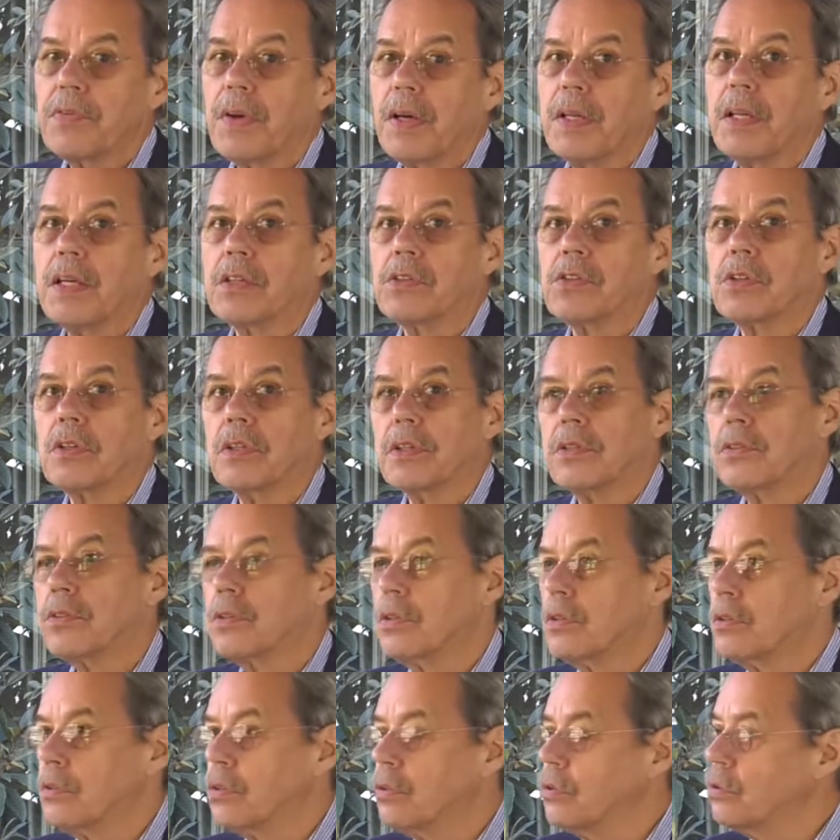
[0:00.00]
financial
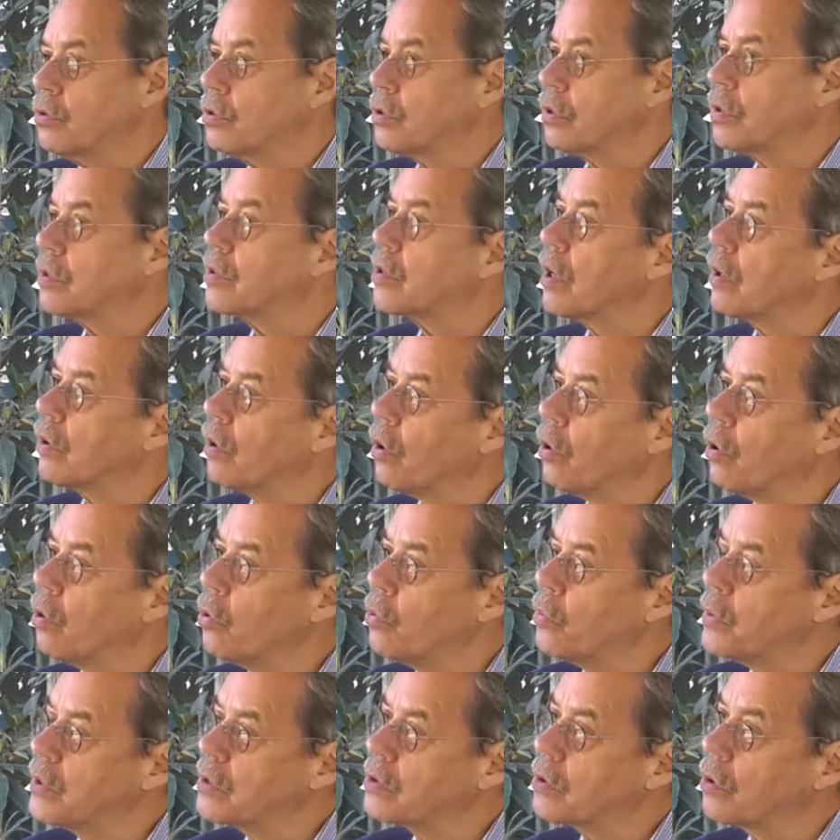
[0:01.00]
institutions are
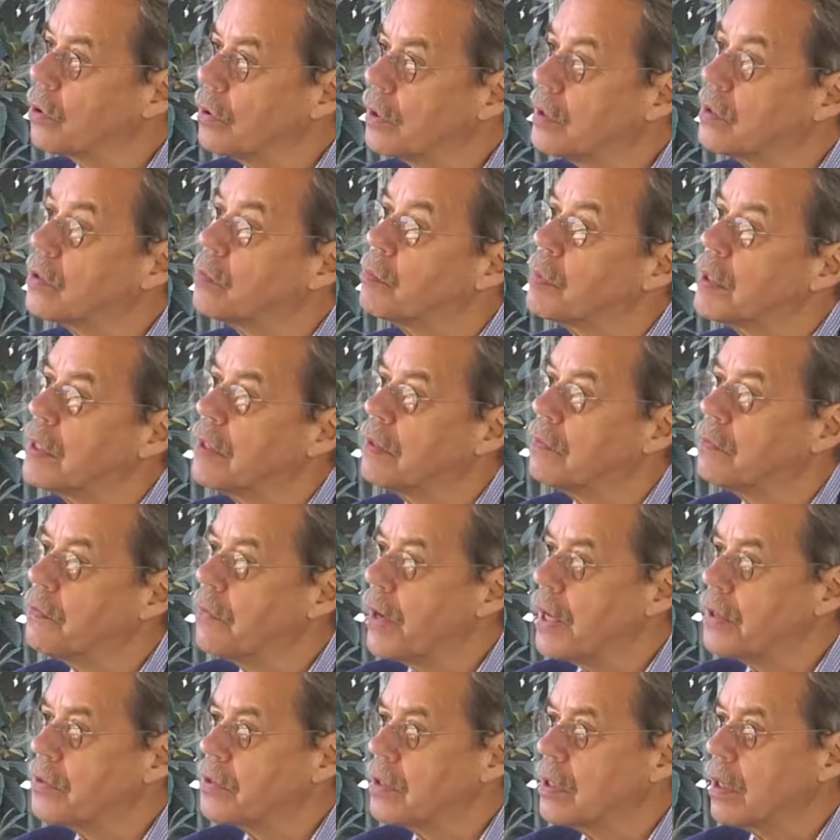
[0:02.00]
always going to be
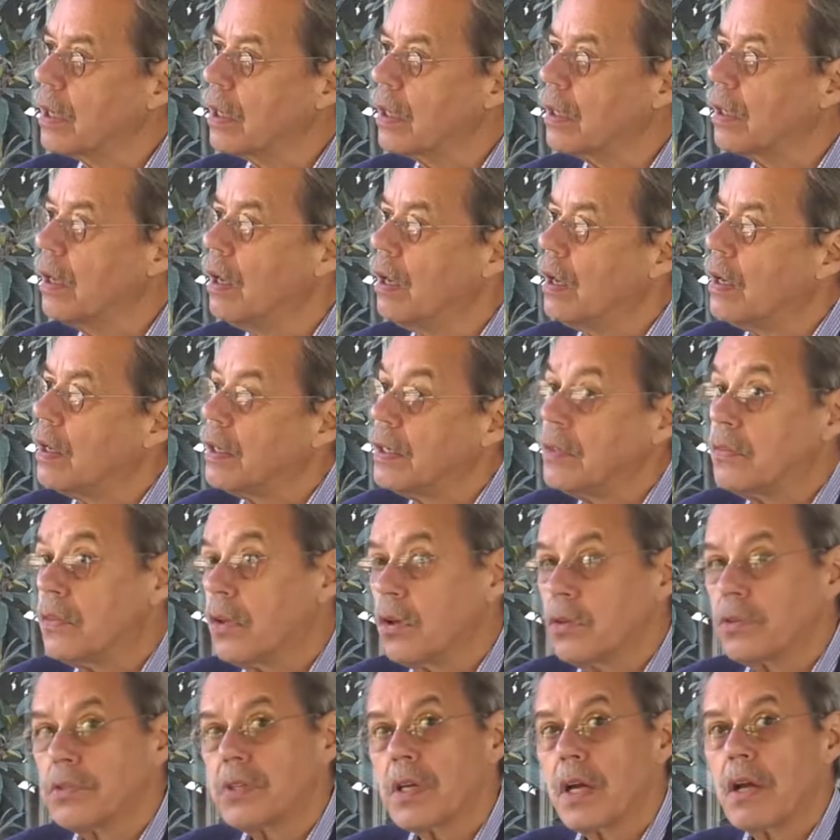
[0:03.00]
investing in
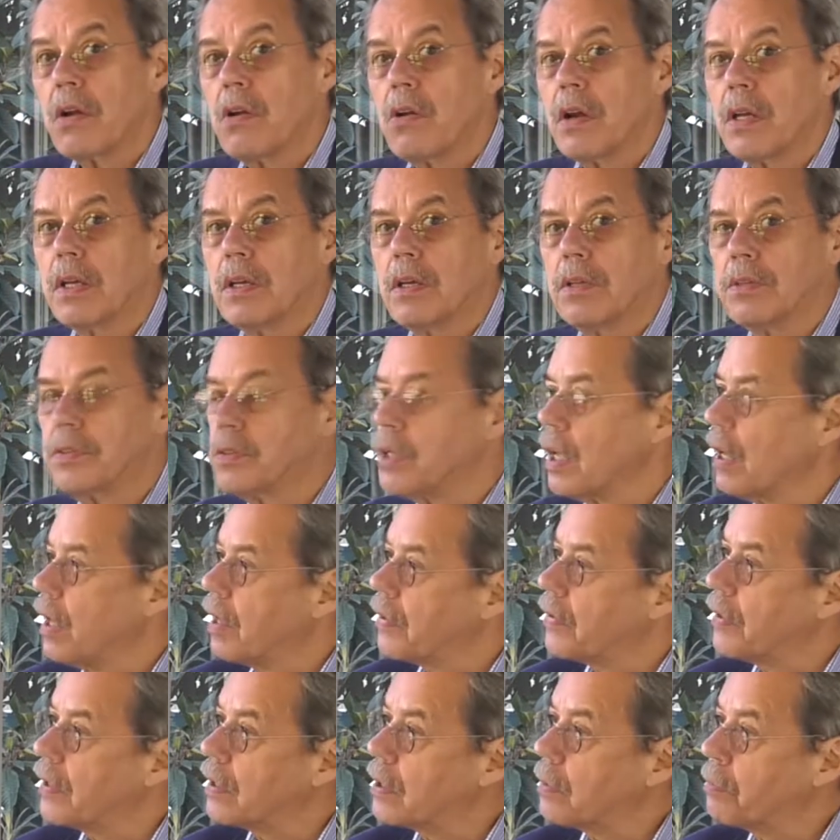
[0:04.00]
those areas
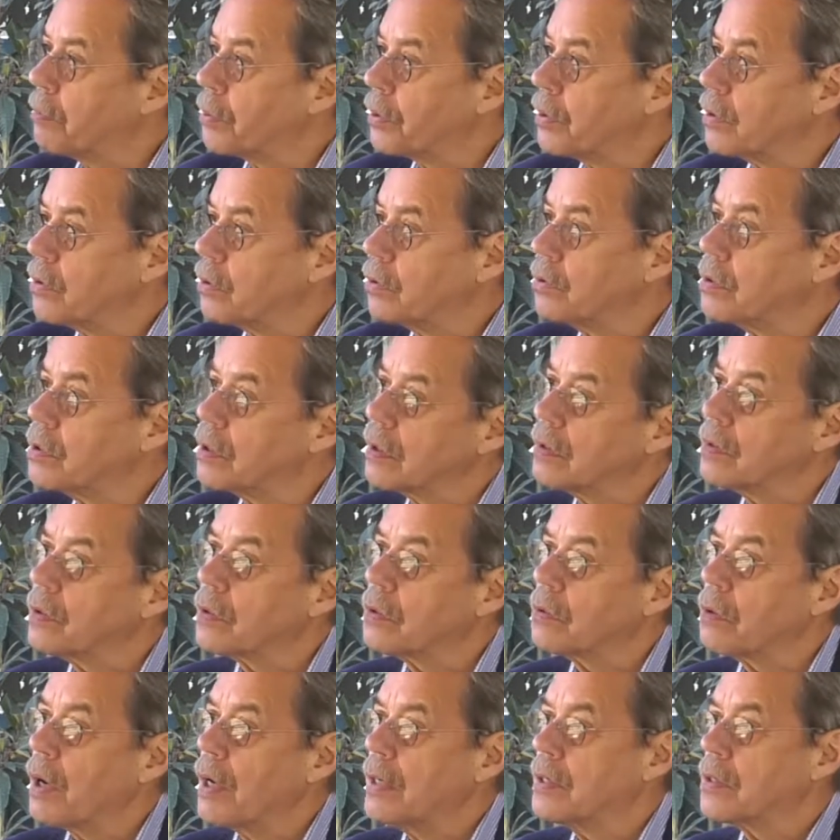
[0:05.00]
that are producing the
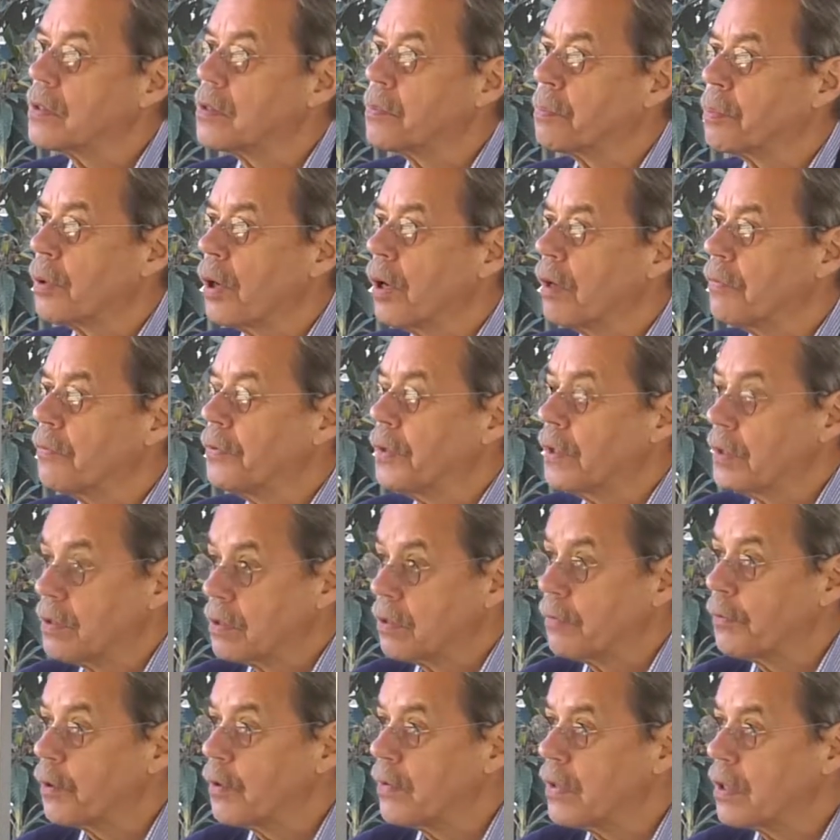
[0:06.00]
greatest
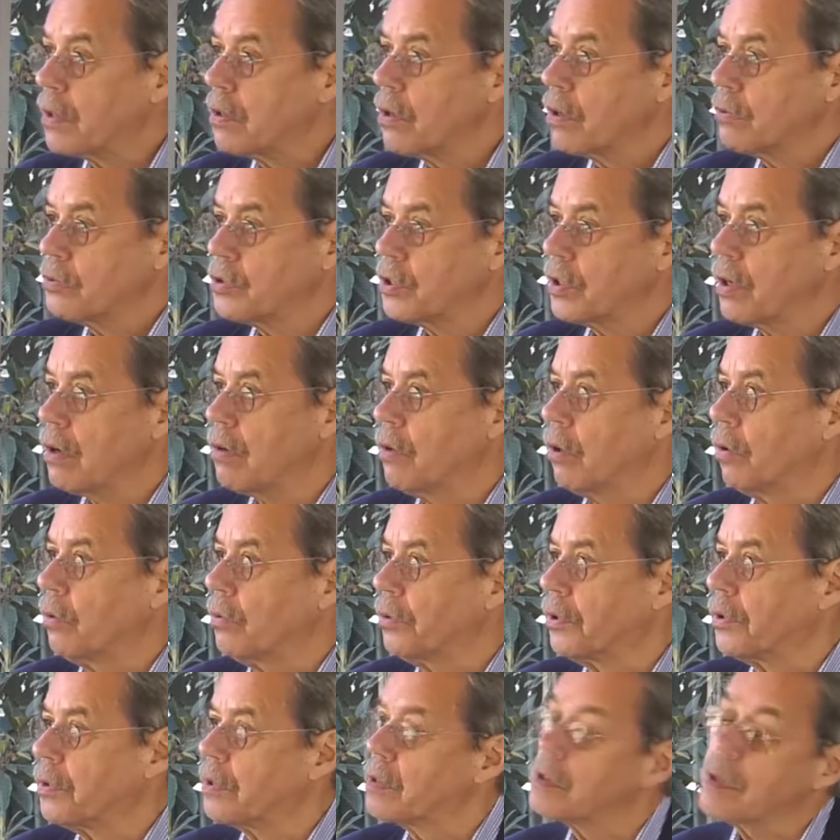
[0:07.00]
profits for their
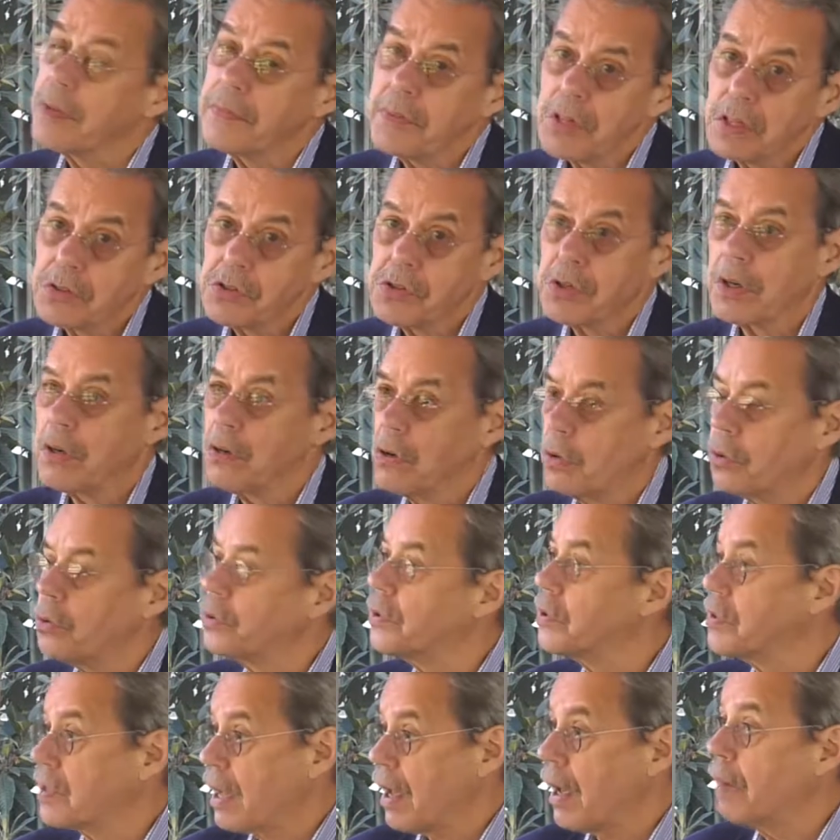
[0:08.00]
shareholders. And their
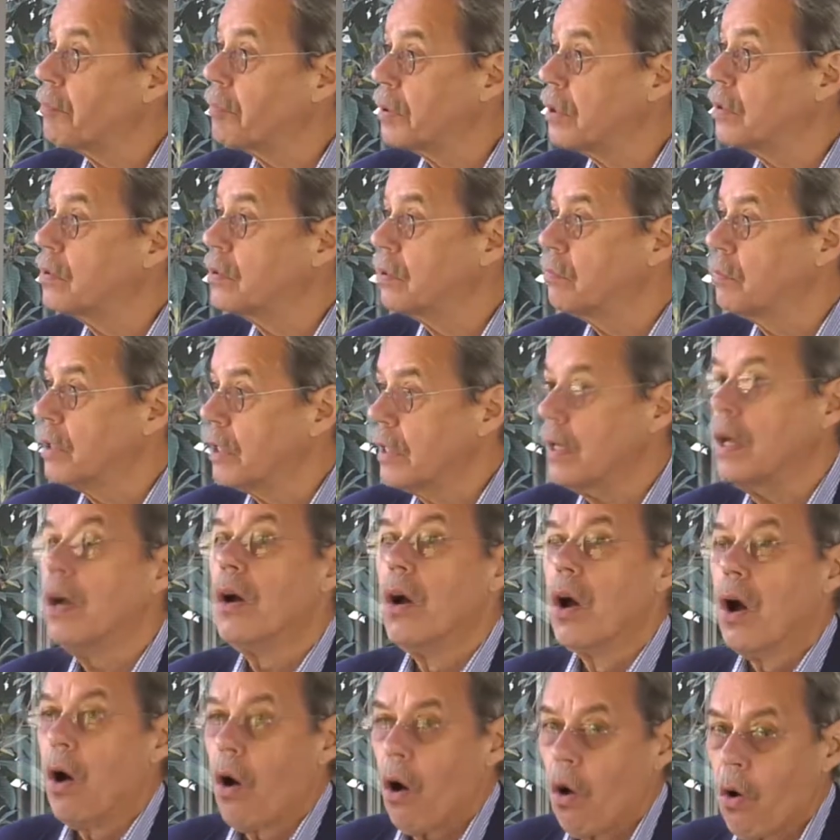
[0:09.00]
shareholders happen to be
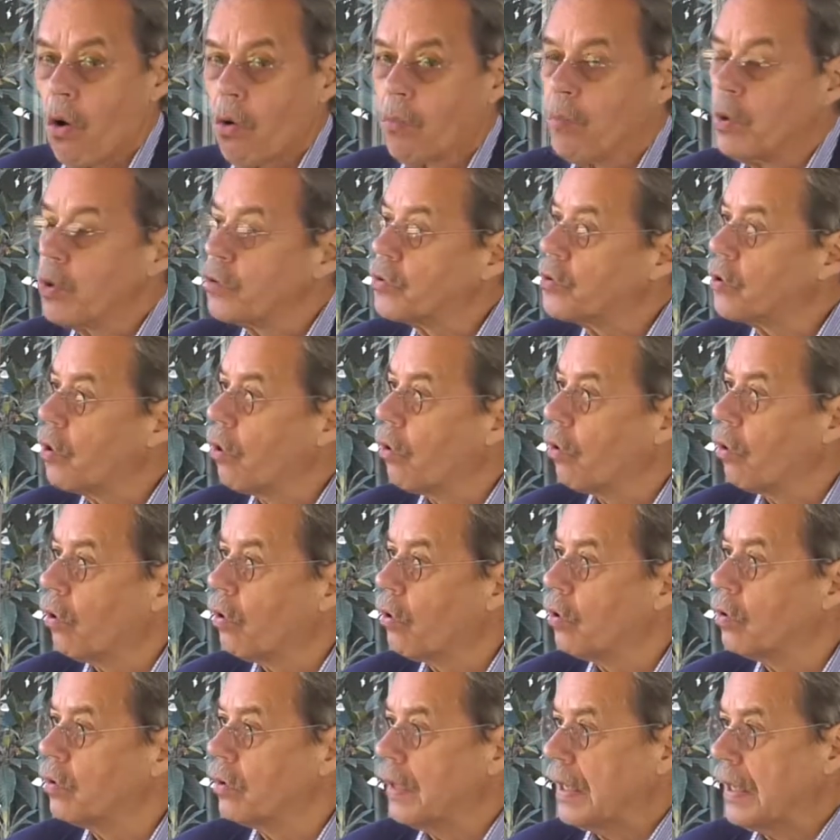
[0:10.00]
almost
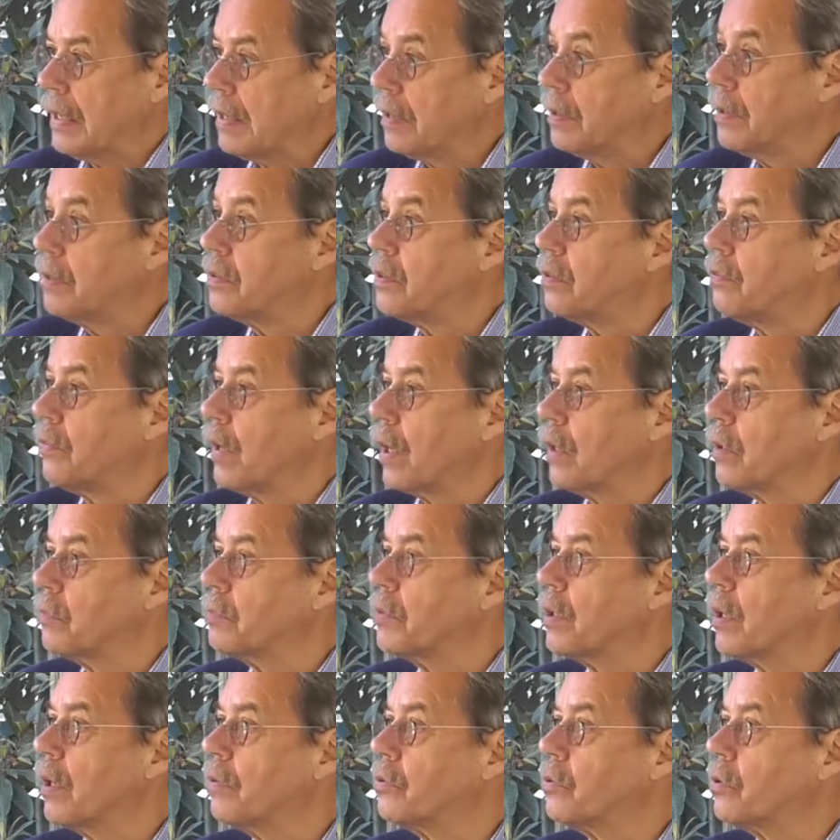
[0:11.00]
all in
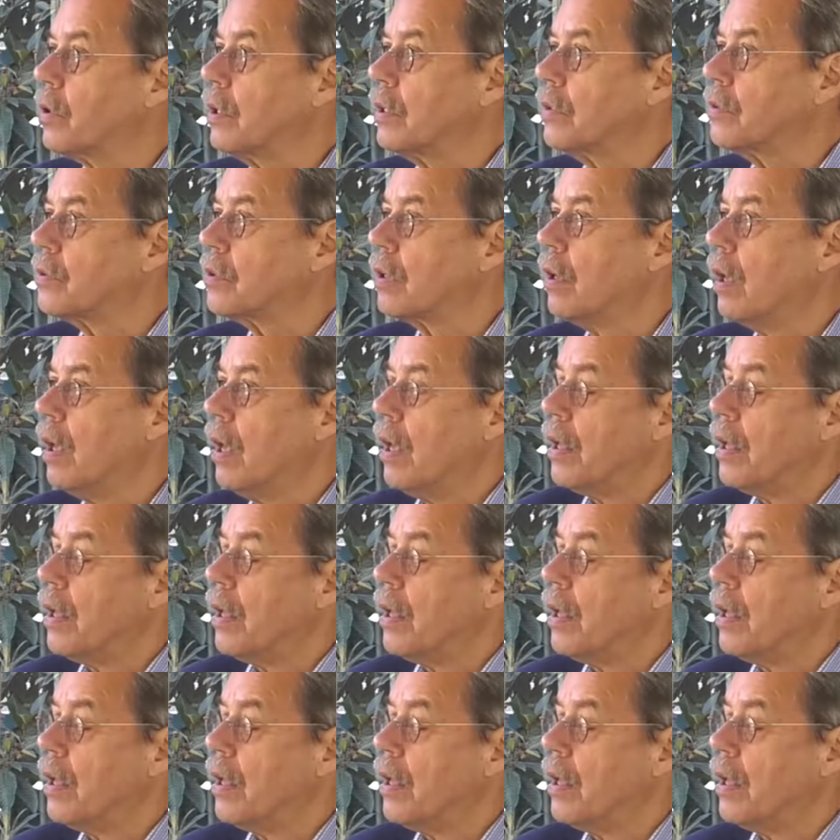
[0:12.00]
developed countries.